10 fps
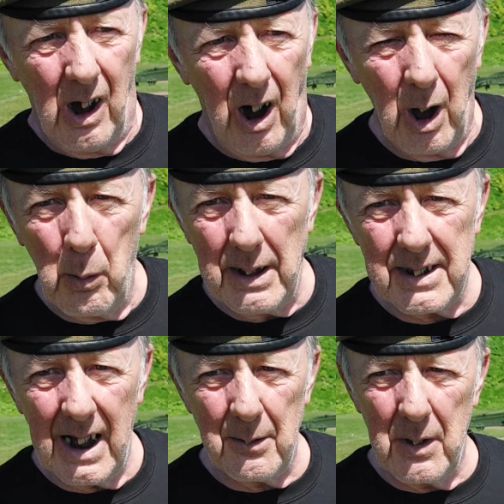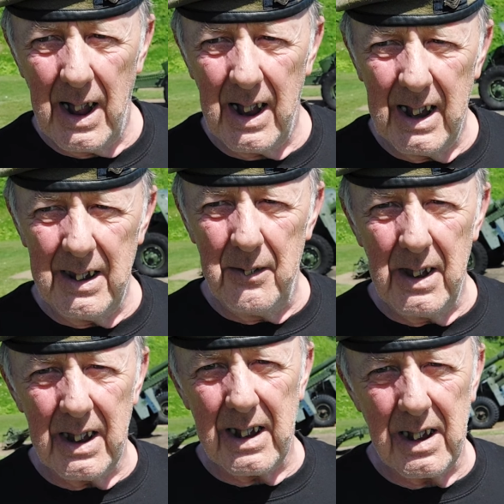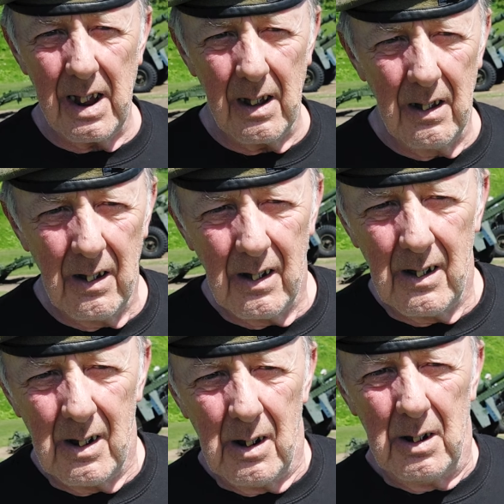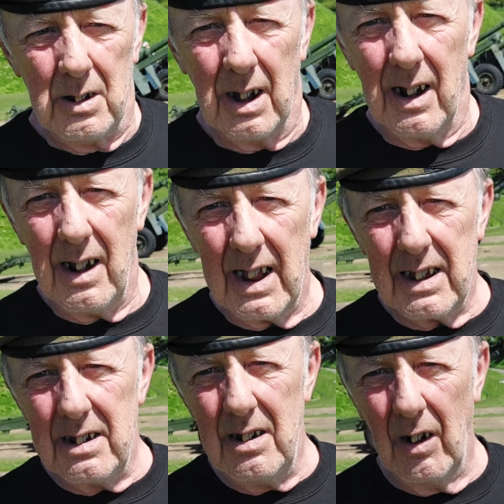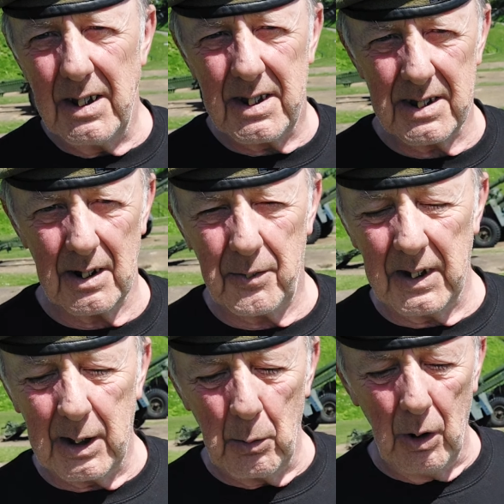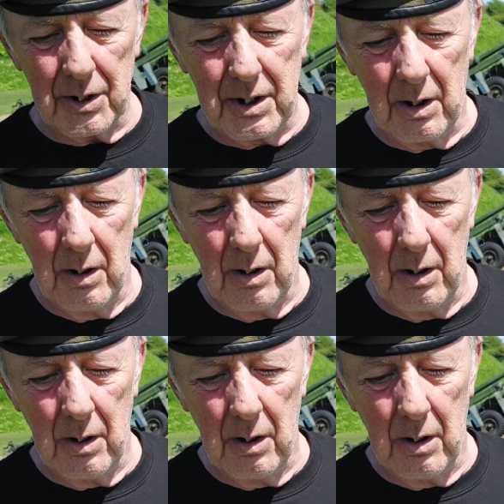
I went down there in the late 90s, I think it was,